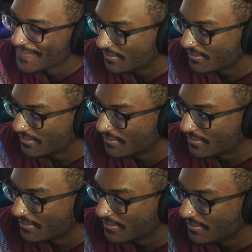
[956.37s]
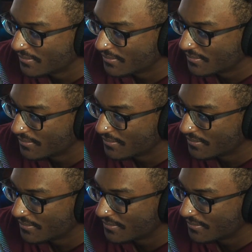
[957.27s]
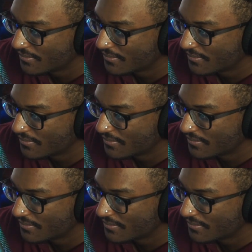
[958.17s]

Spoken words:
Nothing is said.